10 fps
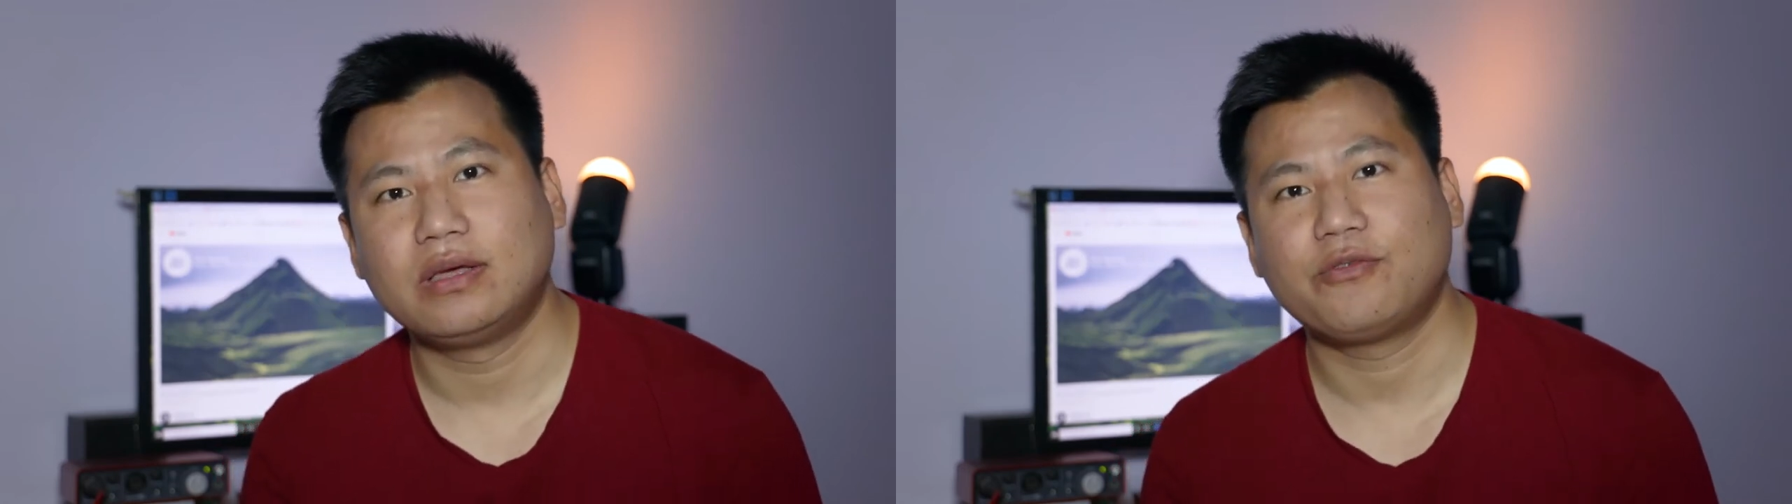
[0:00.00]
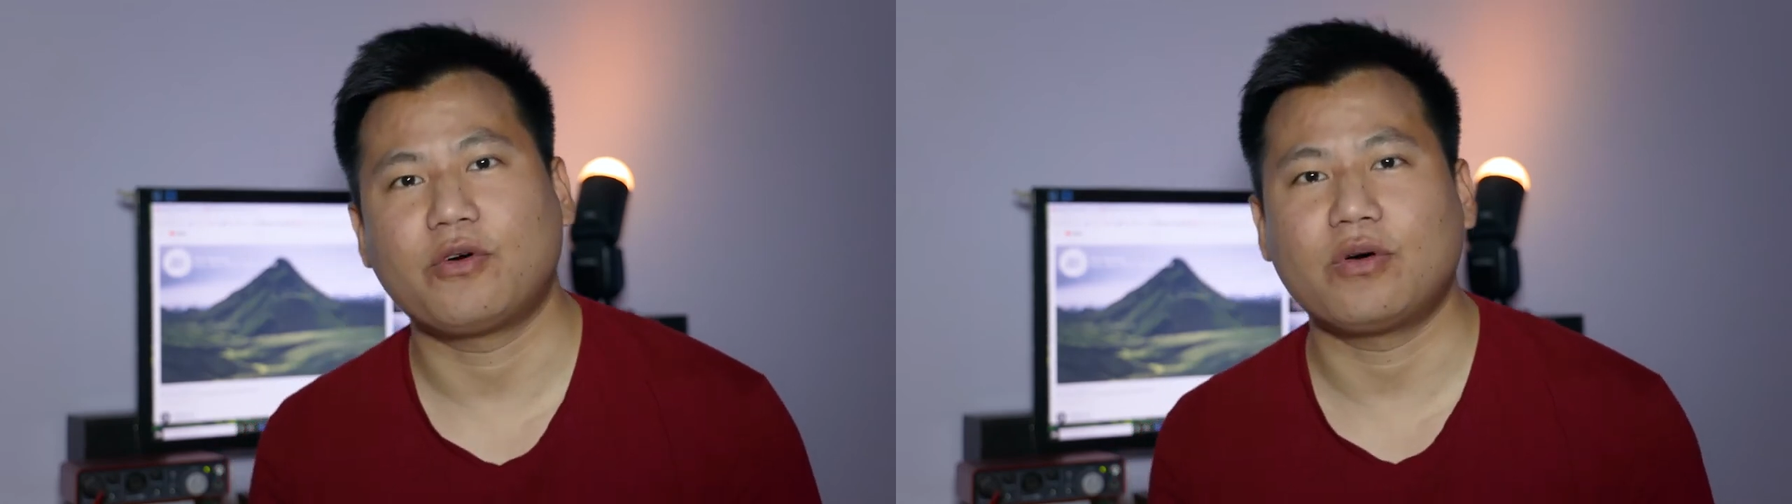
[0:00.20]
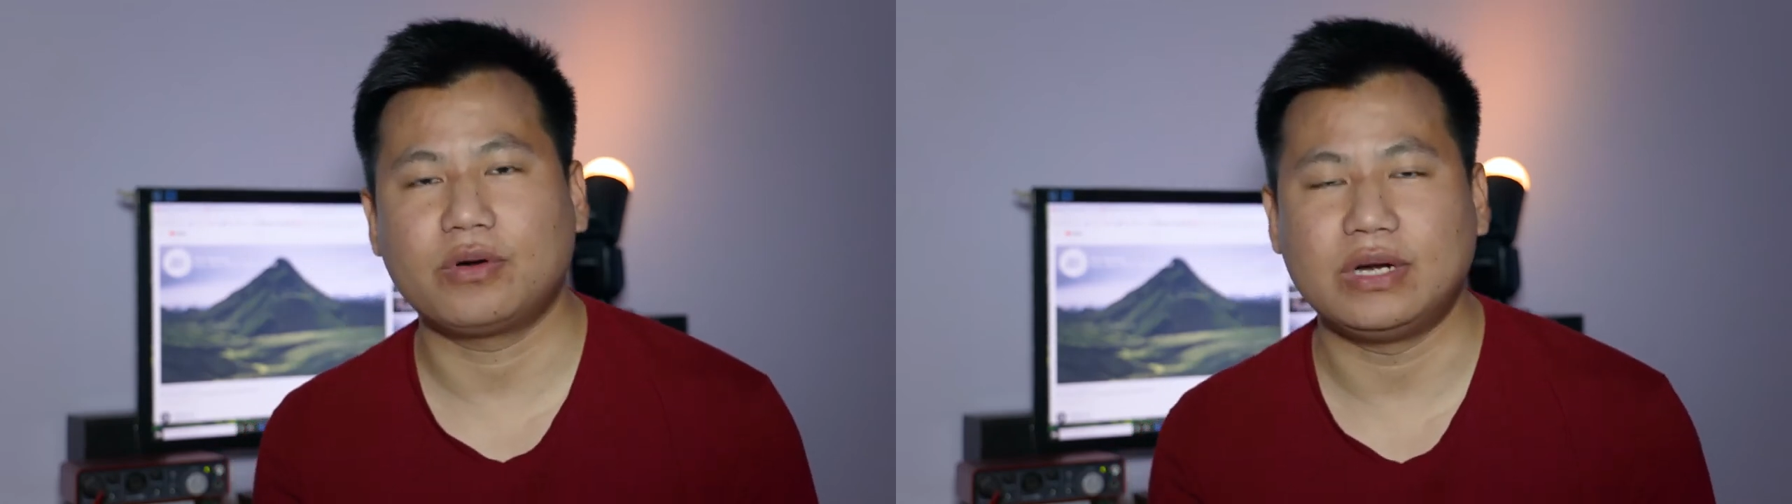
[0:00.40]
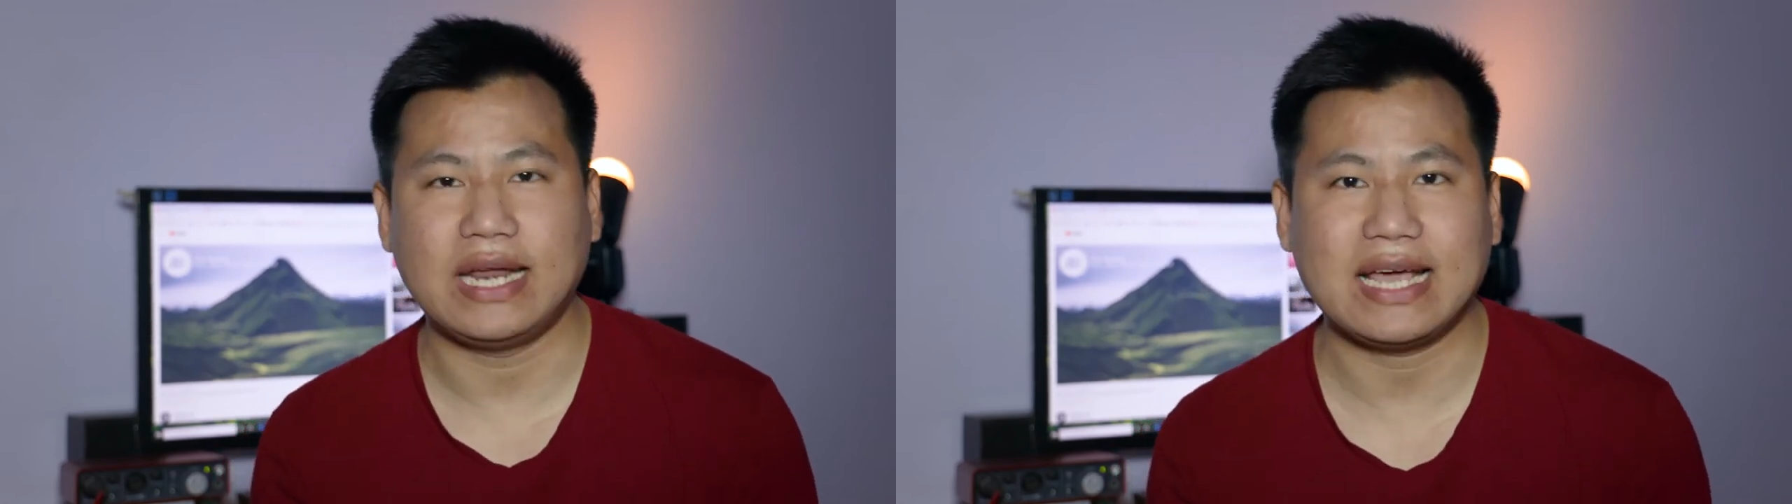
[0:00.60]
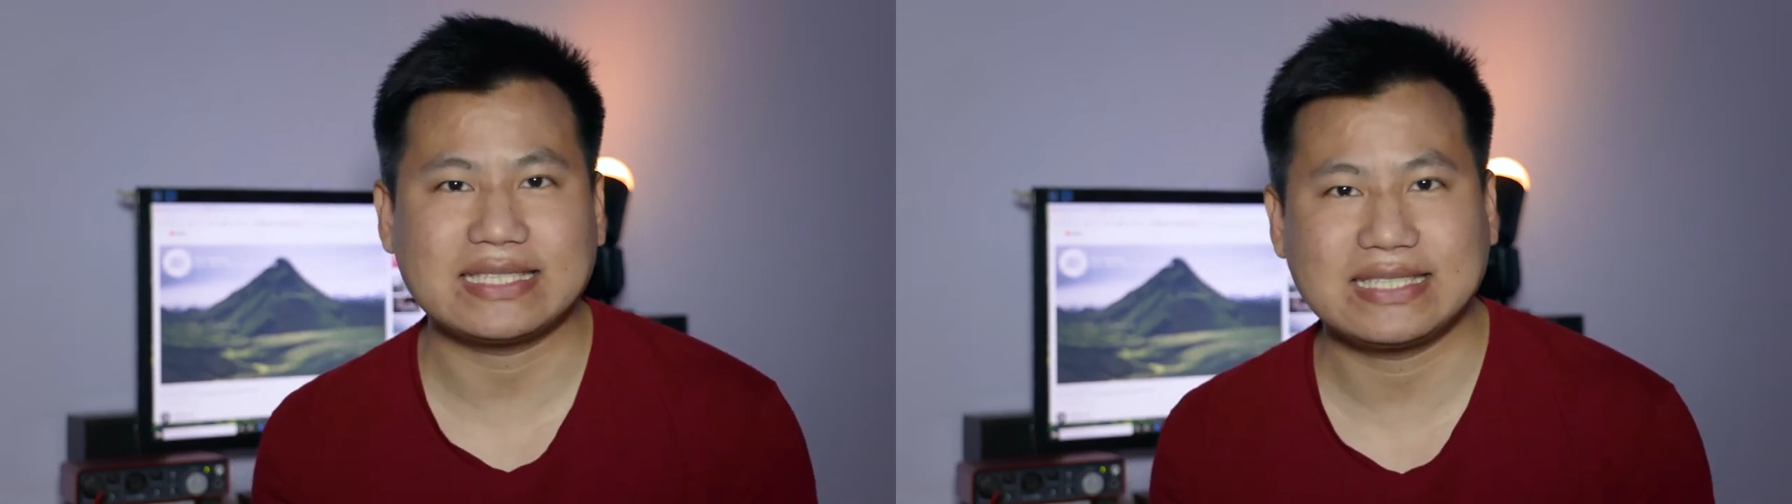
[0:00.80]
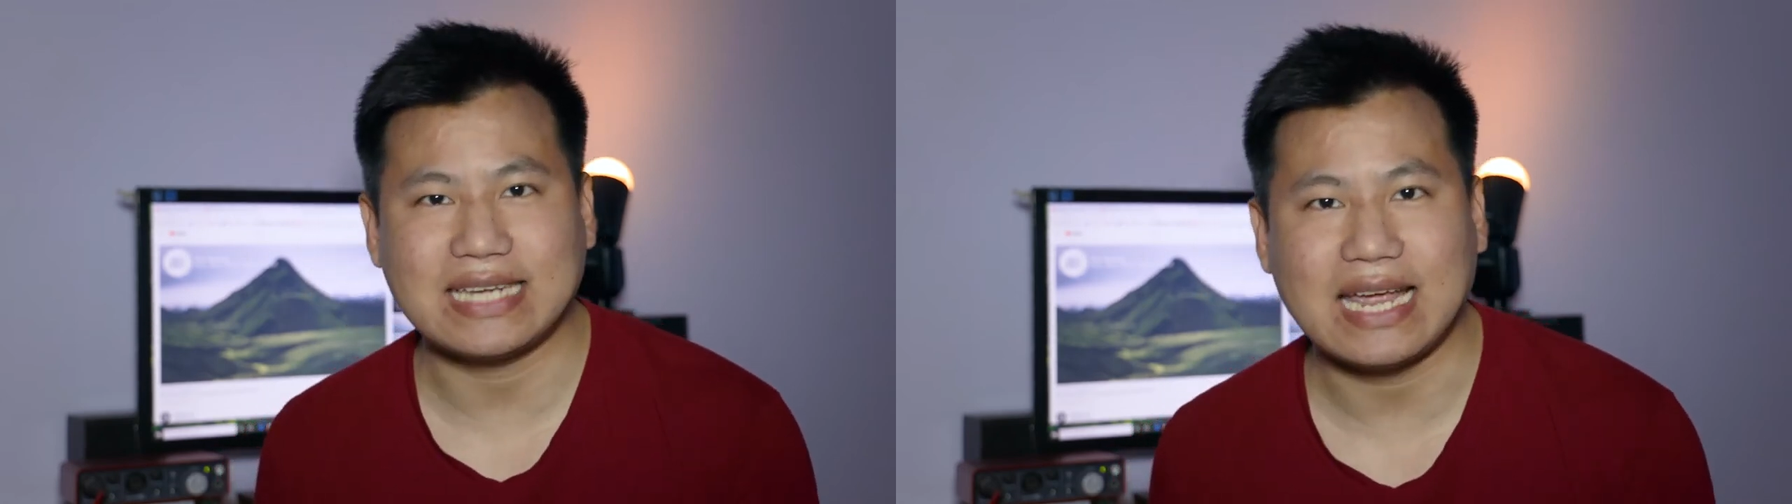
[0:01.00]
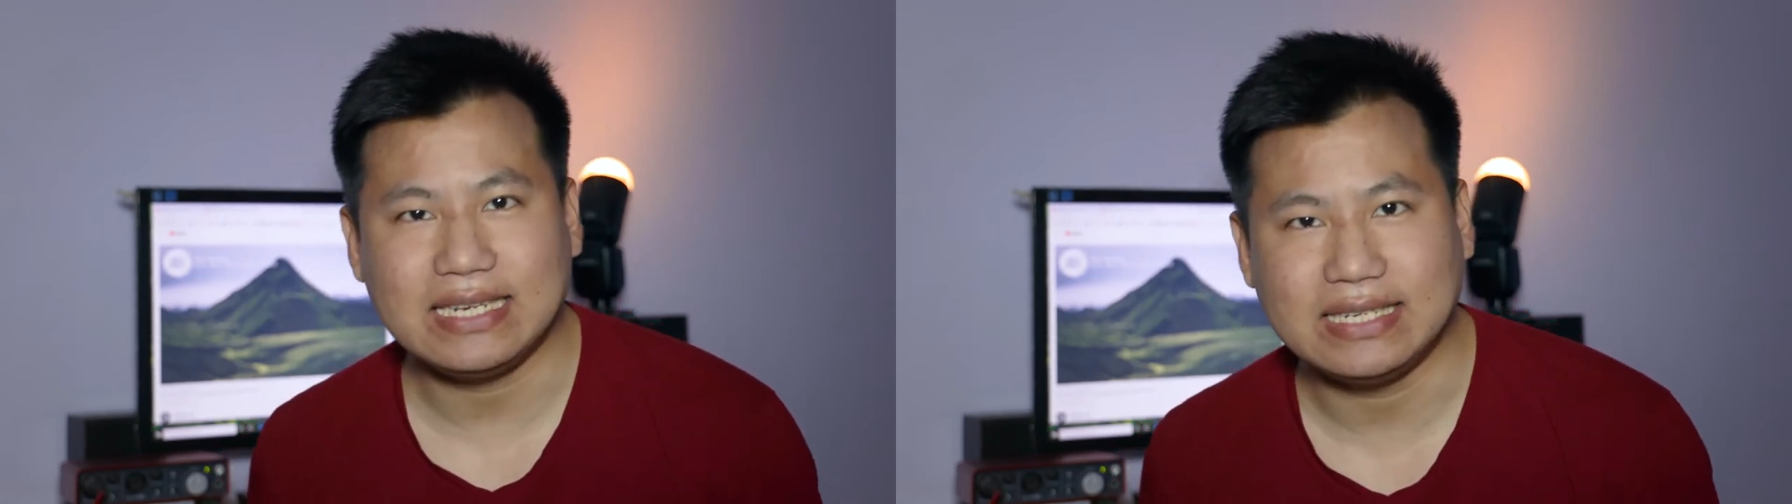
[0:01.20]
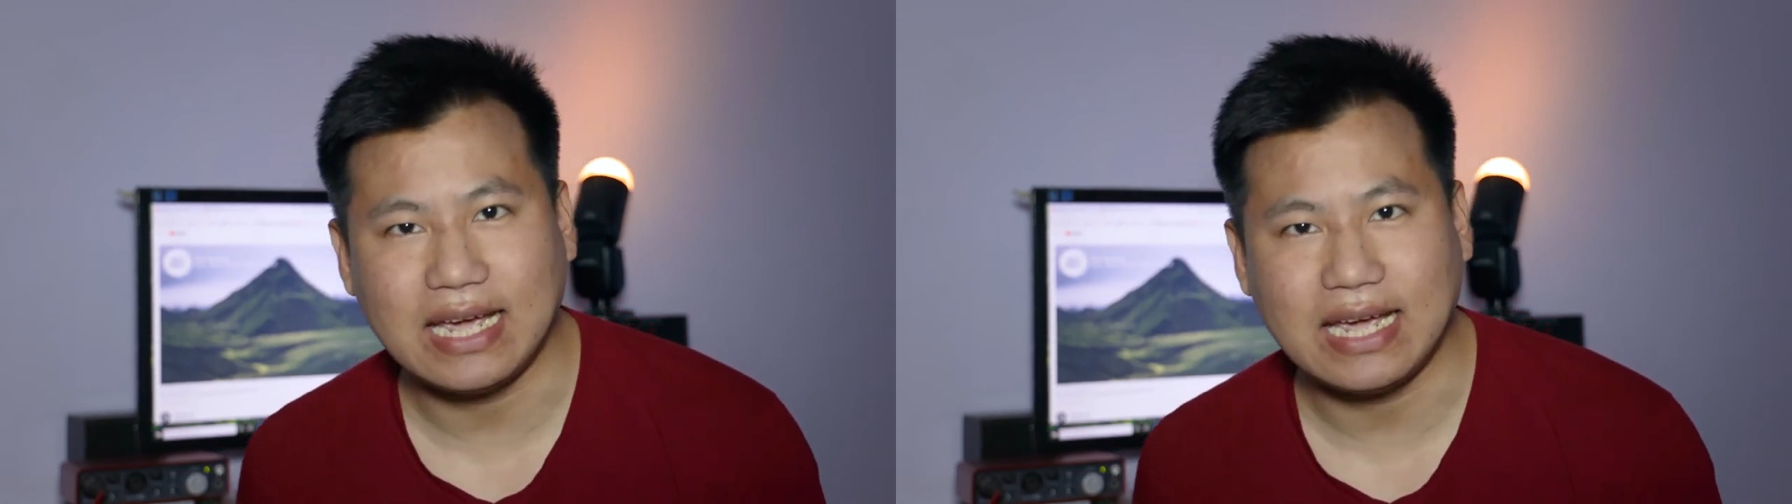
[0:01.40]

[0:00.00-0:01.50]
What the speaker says: for next 10